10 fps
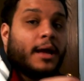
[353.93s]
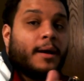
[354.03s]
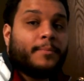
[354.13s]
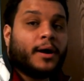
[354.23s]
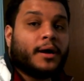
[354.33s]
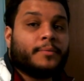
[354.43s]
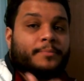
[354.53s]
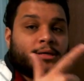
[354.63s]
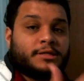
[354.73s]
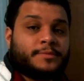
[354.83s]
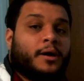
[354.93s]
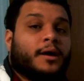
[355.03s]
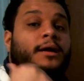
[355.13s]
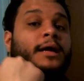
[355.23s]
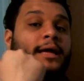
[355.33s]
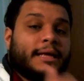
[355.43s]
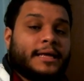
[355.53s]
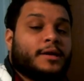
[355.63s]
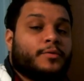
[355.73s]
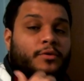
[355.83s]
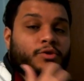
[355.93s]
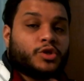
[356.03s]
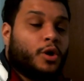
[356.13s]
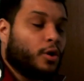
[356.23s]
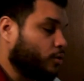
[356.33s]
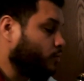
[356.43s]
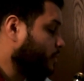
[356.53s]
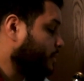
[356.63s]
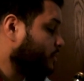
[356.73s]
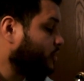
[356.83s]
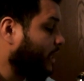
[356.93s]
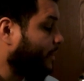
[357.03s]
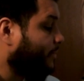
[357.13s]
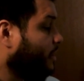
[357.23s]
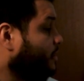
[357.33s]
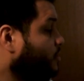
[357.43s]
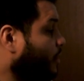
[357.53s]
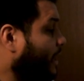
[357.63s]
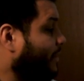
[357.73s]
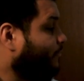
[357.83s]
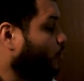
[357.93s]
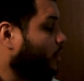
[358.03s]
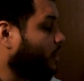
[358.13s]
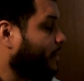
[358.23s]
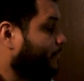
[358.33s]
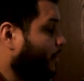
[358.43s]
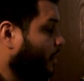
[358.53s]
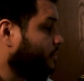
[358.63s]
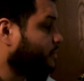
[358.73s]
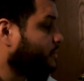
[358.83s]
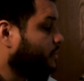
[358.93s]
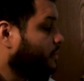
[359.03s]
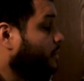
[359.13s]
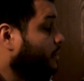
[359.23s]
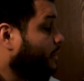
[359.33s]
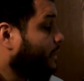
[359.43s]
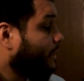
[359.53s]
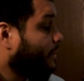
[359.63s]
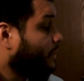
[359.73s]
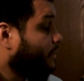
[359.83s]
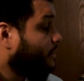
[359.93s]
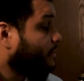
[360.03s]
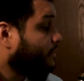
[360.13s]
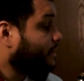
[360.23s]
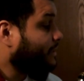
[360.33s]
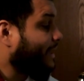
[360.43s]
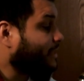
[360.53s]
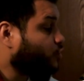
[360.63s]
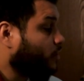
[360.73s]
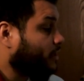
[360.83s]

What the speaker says: Part plus part equals whole. Good job. So I have one of my parts. The next word